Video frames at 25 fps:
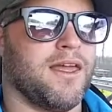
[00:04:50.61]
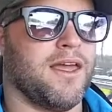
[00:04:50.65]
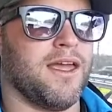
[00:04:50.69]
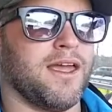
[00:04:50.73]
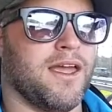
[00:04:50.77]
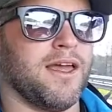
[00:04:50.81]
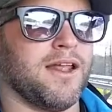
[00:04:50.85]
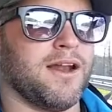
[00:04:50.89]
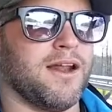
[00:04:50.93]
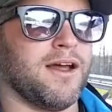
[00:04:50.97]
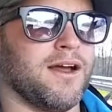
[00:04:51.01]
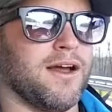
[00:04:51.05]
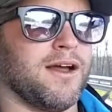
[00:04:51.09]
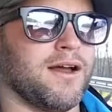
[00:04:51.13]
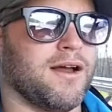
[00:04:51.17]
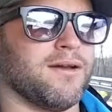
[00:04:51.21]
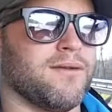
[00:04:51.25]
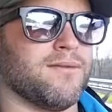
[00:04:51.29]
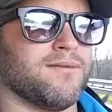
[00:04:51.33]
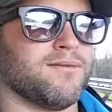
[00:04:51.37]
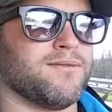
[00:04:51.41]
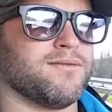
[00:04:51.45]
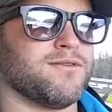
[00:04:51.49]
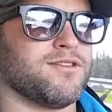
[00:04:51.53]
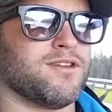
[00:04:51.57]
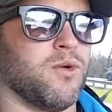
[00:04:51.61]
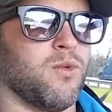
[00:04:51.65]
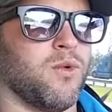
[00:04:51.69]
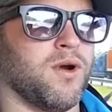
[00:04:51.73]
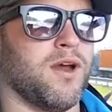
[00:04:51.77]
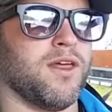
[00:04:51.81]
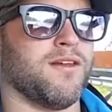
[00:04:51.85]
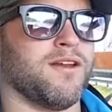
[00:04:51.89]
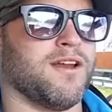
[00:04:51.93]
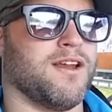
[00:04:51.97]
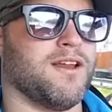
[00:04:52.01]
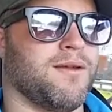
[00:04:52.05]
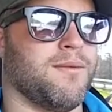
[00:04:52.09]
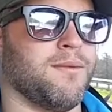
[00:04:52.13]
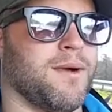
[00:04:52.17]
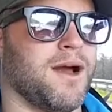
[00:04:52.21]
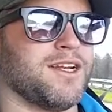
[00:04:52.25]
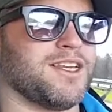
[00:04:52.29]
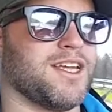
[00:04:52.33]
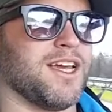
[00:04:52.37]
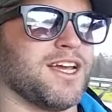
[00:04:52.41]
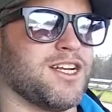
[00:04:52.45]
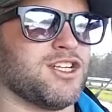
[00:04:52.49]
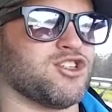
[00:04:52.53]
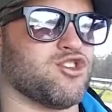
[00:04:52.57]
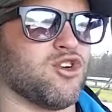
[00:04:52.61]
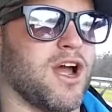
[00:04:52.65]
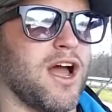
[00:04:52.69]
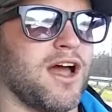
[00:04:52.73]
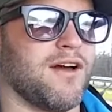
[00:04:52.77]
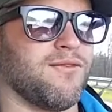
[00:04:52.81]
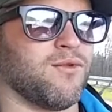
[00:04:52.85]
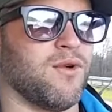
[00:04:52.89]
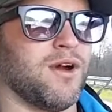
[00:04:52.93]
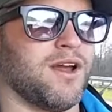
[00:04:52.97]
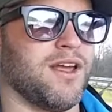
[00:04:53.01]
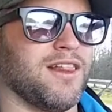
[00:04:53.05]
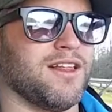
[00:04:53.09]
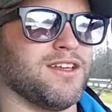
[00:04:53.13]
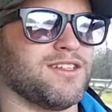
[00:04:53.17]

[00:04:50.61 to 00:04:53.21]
And so whether it might take a driveway,